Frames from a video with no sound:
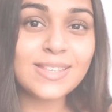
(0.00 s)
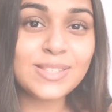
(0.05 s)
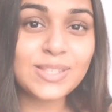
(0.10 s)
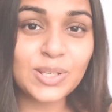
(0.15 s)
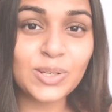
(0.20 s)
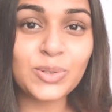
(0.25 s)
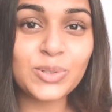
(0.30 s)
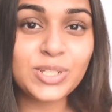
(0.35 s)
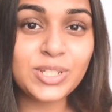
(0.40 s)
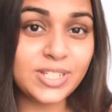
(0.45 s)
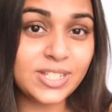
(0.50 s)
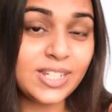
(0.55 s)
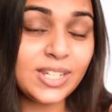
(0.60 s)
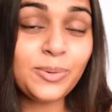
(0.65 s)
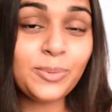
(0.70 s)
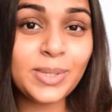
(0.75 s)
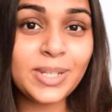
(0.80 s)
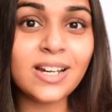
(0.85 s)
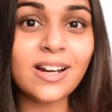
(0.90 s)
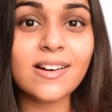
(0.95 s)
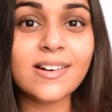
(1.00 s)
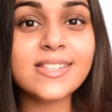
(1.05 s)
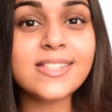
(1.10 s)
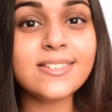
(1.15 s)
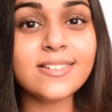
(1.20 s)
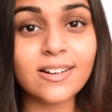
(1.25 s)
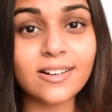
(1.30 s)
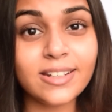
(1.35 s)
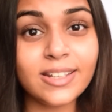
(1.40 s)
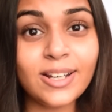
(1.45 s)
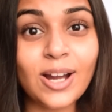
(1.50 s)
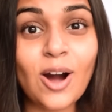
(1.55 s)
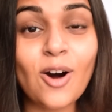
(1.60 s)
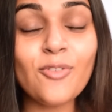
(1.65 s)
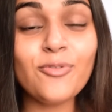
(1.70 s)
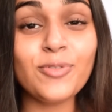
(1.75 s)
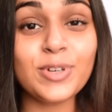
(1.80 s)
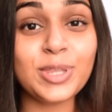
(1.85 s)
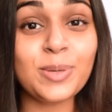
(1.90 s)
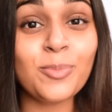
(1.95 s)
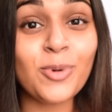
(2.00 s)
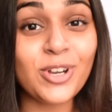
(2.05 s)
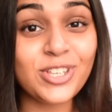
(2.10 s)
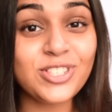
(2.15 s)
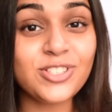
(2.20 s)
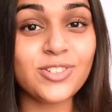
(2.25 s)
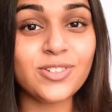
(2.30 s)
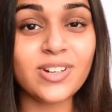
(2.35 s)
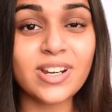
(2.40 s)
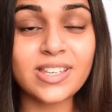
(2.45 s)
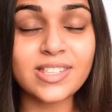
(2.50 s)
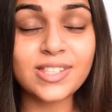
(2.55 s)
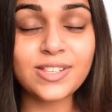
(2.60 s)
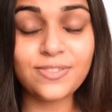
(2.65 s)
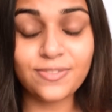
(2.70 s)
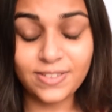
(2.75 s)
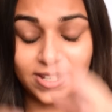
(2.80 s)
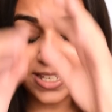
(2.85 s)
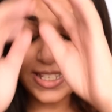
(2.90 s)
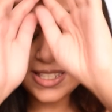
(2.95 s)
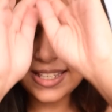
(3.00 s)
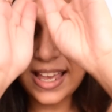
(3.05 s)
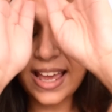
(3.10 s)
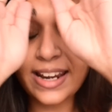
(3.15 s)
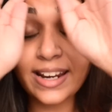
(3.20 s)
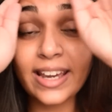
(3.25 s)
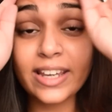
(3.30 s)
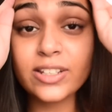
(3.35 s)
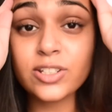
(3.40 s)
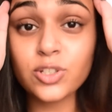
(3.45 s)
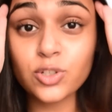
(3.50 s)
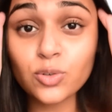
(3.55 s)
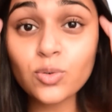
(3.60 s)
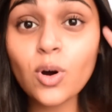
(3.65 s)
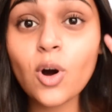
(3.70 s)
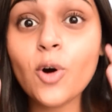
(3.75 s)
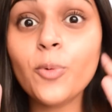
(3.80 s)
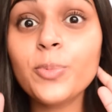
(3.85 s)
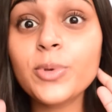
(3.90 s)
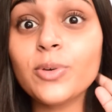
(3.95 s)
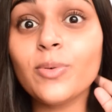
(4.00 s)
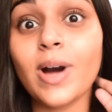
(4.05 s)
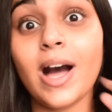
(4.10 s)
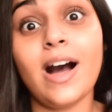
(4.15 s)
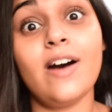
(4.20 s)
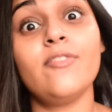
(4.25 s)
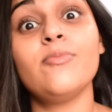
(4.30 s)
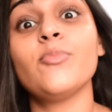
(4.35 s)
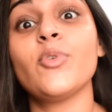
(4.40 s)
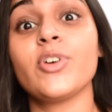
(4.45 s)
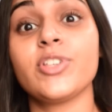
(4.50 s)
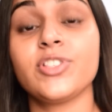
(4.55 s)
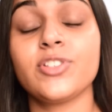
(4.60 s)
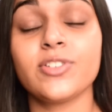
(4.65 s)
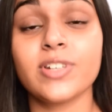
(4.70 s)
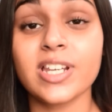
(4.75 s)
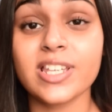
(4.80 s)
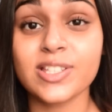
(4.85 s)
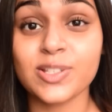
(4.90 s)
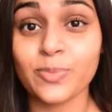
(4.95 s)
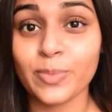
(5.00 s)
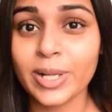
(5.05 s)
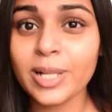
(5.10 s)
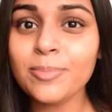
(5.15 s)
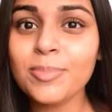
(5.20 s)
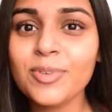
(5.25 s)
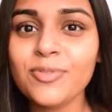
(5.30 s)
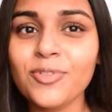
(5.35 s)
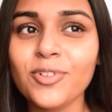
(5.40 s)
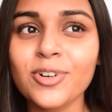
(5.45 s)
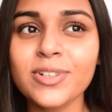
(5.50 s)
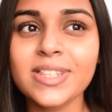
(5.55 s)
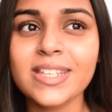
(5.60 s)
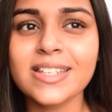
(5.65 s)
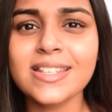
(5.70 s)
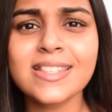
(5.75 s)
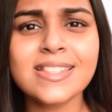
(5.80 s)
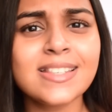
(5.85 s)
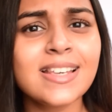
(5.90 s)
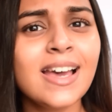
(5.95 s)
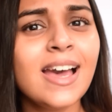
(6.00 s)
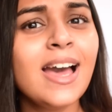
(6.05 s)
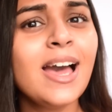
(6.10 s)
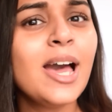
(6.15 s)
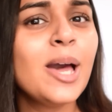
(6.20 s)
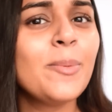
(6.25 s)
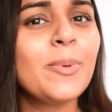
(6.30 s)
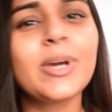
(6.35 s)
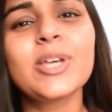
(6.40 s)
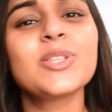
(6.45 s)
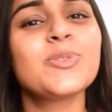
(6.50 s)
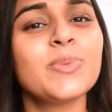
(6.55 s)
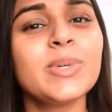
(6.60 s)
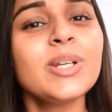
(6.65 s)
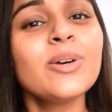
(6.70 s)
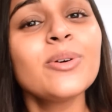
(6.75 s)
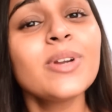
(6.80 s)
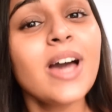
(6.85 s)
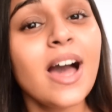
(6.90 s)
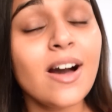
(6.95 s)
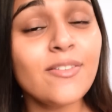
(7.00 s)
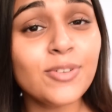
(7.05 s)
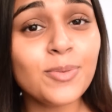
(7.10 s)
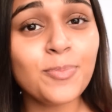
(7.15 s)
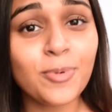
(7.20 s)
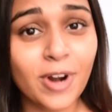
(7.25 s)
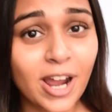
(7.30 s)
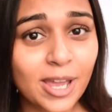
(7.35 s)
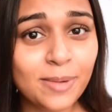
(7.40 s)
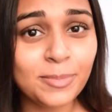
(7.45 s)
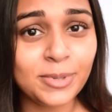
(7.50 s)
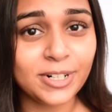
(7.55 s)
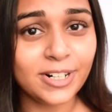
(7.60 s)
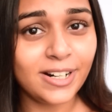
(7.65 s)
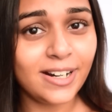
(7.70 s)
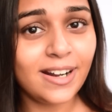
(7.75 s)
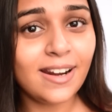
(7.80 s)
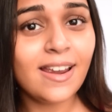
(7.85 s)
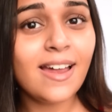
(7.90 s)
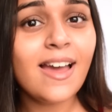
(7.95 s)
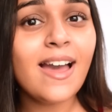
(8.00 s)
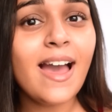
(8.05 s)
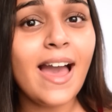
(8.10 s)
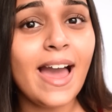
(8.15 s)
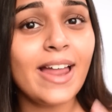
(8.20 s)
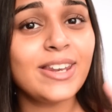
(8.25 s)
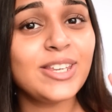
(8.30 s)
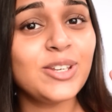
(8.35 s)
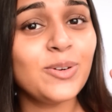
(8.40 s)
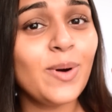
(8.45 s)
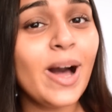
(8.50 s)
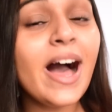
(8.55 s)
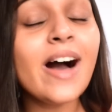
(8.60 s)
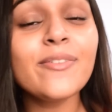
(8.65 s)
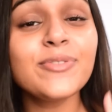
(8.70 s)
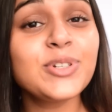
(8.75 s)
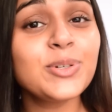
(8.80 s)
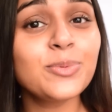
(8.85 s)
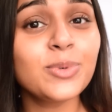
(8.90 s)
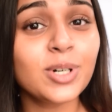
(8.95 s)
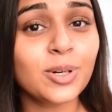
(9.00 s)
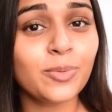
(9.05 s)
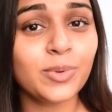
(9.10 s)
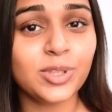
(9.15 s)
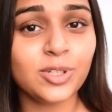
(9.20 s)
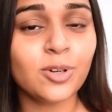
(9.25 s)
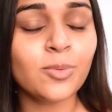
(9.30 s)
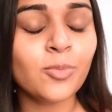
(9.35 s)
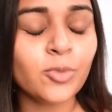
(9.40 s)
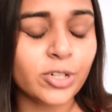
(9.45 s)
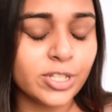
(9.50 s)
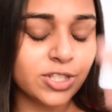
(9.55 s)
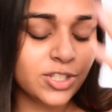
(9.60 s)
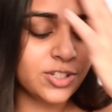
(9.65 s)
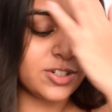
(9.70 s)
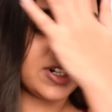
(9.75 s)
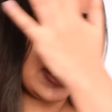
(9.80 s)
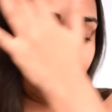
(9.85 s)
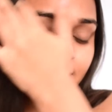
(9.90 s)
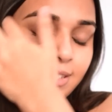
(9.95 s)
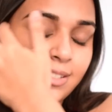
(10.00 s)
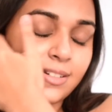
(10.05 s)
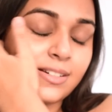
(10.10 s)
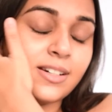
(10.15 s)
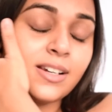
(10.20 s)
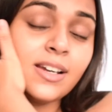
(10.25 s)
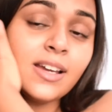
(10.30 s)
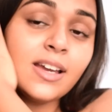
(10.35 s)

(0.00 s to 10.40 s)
So today we are starting off with a moisturized face, and I do hope you have moisturized well before this because we don't have a primer and you have to work with your moisturizer.